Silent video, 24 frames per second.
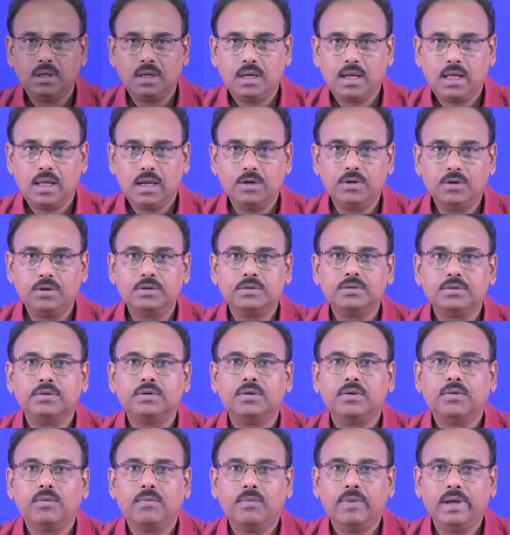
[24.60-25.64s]
Hello,
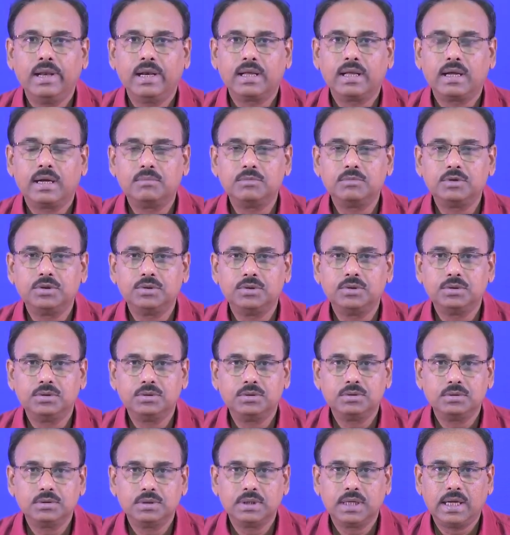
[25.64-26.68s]
welcome to
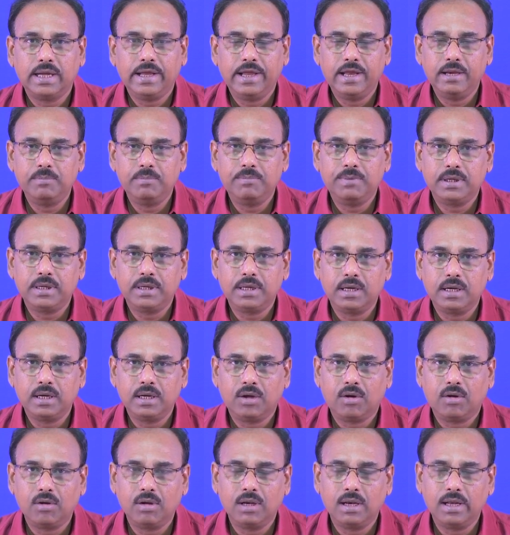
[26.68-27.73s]
the NPTEL
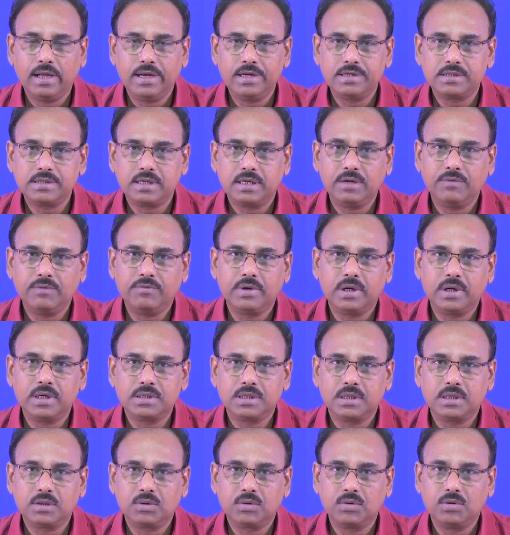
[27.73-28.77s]
online
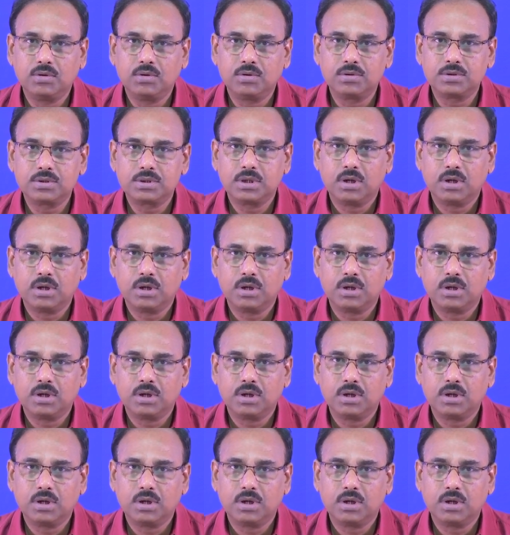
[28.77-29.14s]
certification course